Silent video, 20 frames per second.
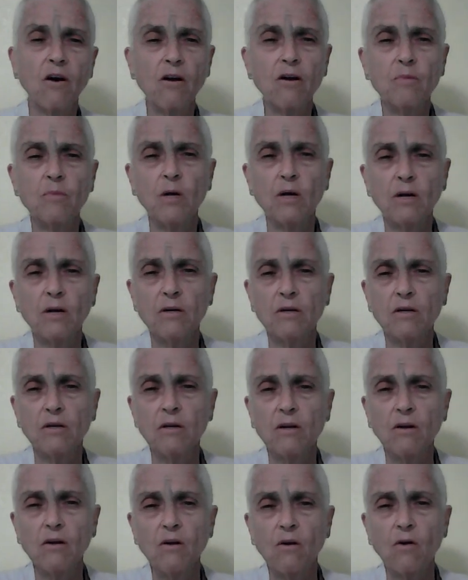karma,
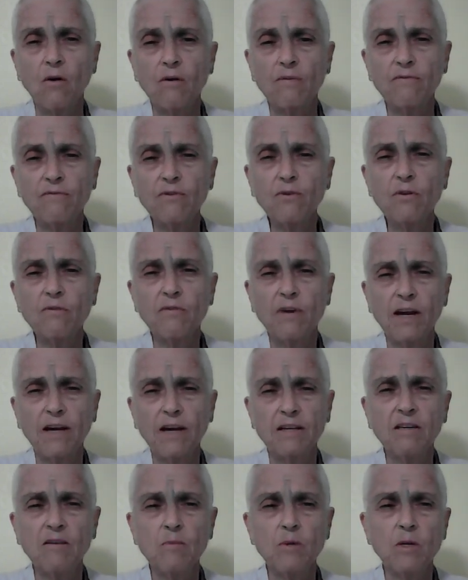or fruit of
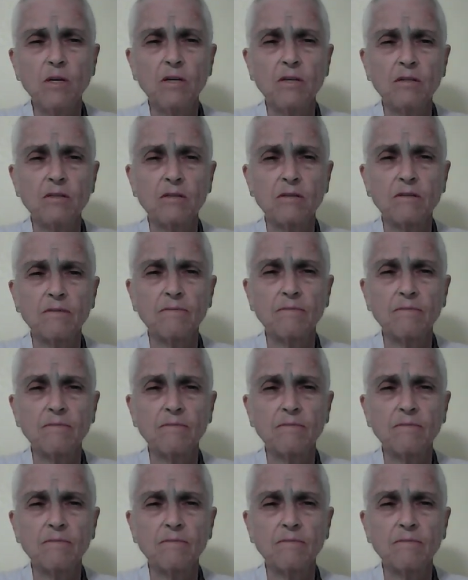activities.